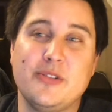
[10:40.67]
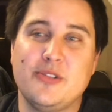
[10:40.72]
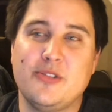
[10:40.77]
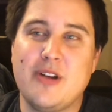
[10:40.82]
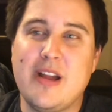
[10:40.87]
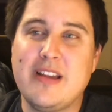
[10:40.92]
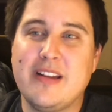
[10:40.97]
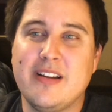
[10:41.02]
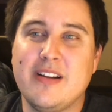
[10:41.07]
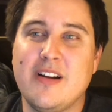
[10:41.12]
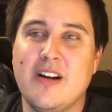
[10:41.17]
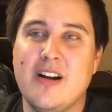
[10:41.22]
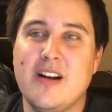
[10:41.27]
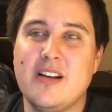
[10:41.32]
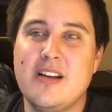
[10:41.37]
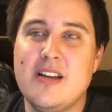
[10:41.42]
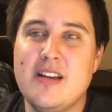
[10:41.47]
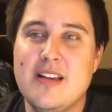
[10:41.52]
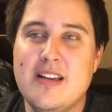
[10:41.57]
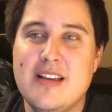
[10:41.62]
strike
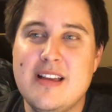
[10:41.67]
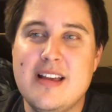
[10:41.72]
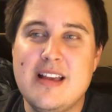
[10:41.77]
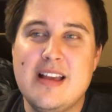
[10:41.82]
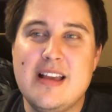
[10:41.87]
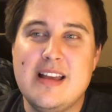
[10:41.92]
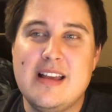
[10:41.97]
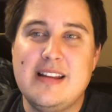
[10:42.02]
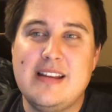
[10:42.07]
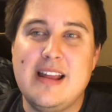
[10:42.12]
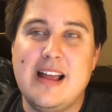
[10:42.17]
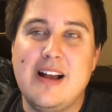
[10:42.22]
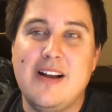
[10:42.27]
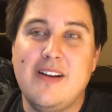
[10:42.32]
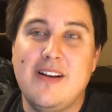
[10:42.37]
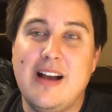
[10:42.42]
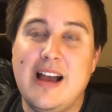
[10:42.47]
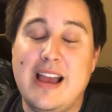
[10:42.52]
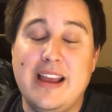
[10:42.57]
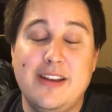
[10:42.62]
card.
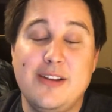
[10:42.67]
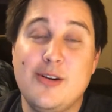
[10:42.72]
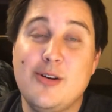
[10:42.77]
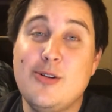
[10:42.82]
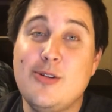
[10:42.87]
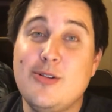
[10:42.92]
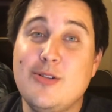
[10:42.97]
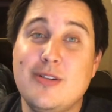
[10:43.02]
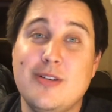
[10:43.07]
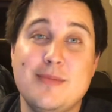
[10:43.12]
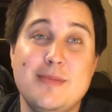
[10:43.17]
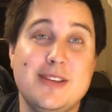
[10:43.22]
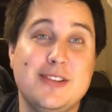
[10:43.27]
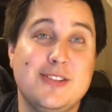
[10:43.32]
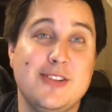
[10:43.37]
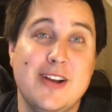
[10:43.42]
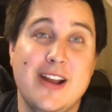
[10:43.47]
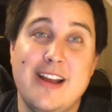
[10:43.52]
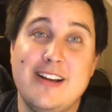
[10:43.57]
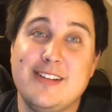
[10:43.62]
Now, I know
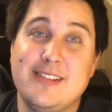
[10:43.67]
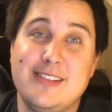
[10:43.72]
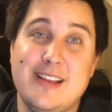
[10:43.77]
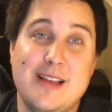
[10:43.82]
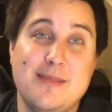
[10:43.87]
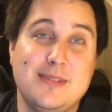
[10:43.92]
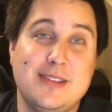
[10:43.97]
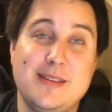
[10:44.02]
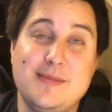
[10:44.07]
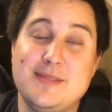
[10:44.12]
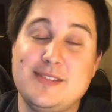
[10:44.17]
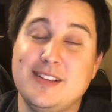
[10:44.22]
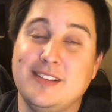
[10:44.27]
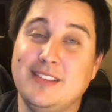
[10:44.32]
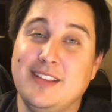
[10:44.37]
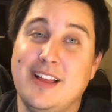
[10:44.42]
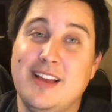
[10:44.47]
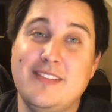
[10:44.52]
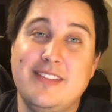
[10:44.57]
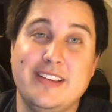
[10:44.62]
Mr. Anderson seems to
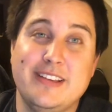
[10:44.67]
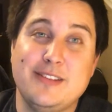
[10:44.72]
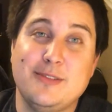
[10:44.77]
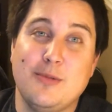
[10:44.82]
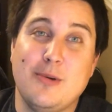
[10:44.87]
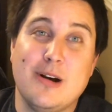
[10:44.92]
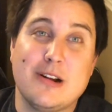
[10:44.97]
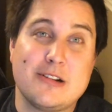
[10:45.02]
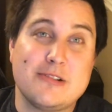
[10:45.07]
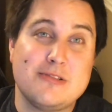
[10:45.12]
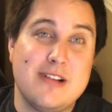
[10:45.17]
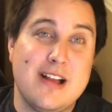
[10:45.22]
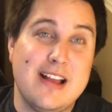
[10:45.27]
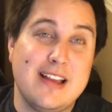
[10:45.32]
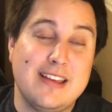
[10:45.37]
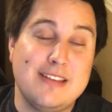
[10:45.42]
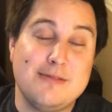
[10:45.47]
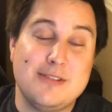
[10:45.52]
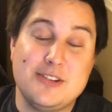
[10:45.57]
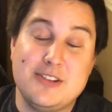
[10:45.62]
love his Water
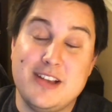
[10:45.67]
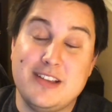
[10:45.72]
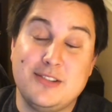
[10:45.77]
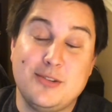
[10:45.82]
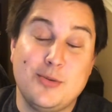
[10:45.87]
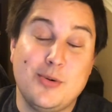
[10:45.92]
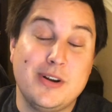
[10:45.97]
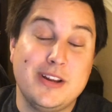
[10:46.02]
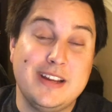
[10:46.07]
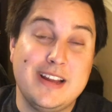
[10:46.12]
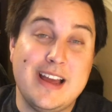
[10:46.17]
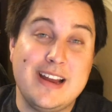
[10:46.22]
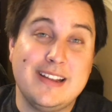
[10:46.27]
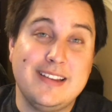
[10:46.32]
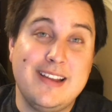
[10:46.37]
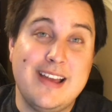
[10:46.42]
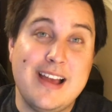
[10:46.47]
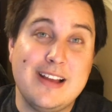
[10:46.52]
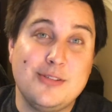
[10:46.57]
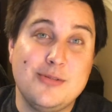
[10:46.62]
Dragon, which has 29
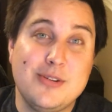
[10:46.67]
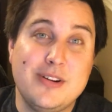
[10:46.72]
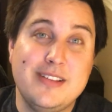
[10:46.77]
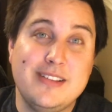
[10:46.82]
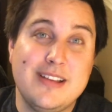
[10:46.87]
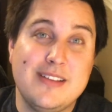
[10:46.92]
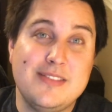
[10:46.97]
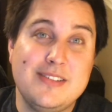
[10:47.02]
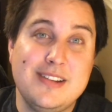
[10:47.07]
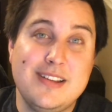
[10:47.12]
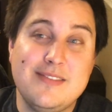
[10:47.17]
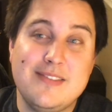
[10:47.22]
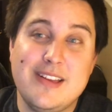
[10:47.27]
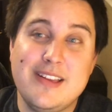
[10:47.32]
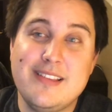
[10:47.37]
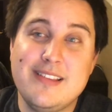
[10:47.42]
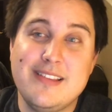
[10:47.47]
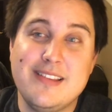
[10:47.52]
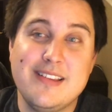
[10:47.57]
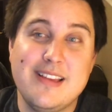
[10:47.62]
attack, 27
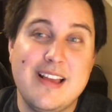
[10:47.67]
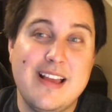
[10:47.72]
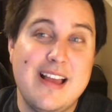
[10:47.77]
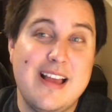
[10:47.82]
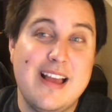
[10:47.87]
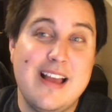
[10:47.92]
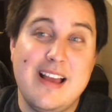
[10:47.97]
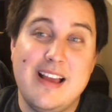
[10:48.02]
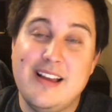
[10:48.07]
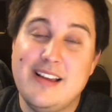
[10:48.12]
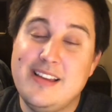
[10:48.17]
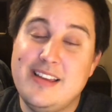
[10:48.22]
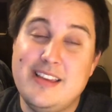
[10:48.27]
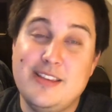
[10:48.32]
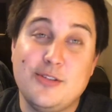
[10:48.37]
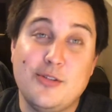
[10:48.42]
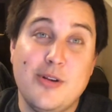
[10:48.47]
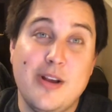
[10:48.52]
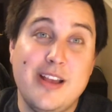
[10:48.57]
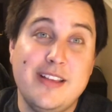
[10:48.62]
defense.
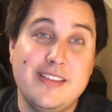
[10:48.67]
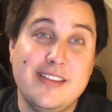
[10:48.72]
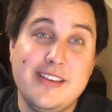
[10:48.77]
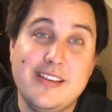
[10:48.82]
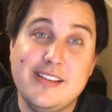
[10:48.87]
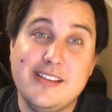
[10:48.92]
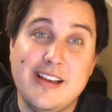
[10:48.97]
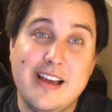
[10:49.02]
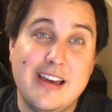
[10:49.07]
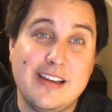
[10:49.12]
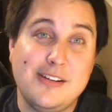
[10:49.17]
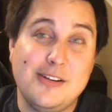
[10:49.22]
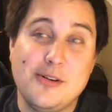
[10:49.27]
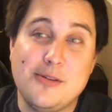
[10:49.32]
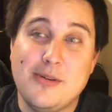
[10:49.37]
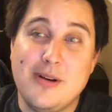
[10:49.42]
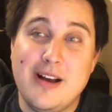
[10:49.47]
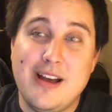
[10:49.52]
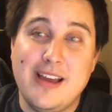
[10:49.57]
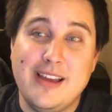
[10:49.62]
He's crazy. I don't know
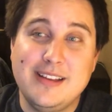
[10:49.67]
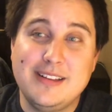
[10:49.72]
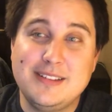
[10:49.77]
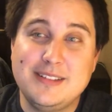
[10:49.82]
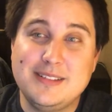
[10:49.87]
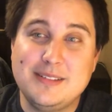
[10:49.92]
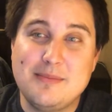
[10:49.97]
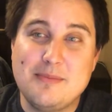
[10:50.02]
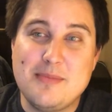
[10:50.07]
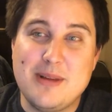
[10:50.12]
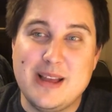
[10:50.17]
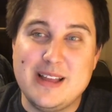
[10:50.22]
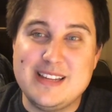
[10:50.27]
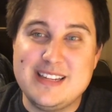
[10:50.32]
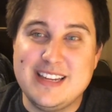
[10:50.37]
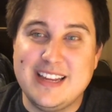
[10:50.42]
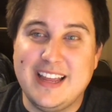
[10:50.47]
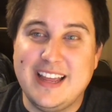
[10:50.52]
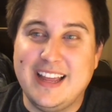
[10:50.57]
why, but